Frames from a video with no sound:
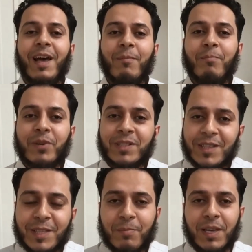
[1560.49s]
and
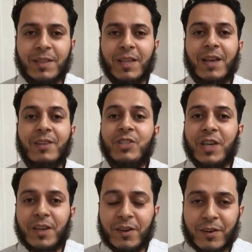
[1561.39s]
participate and
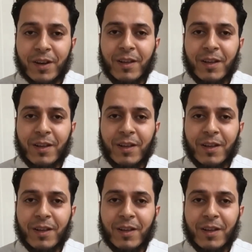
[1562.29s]
share